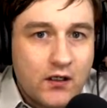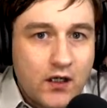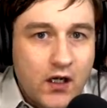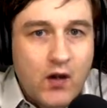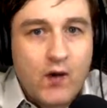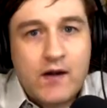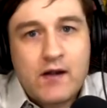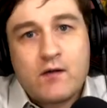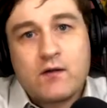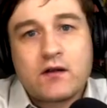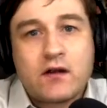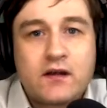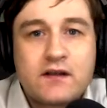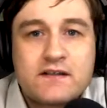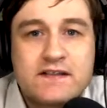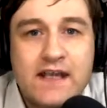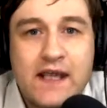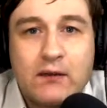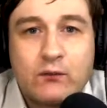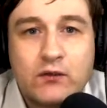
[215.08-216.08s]
Oh, I know what you're going
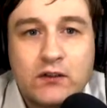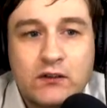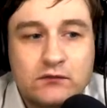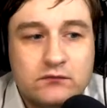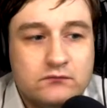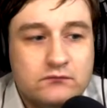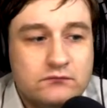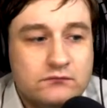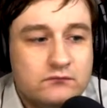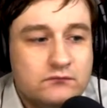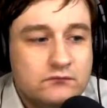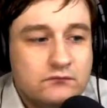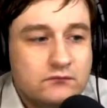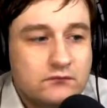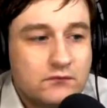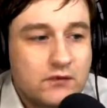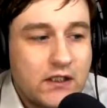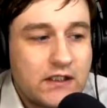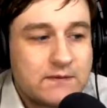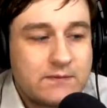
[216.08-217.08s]
to say. Well,
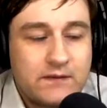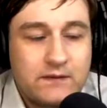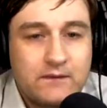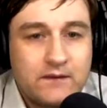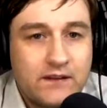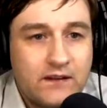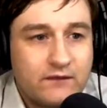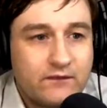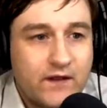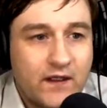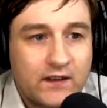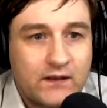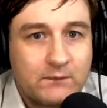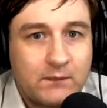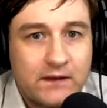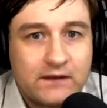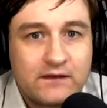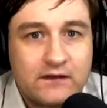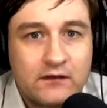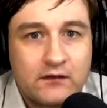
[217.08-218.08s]
HPV affects
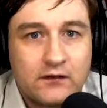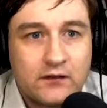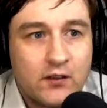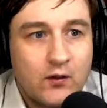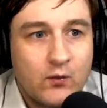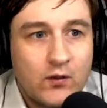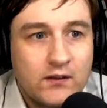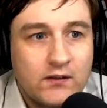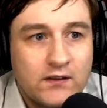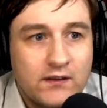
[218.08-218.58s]
basically no one.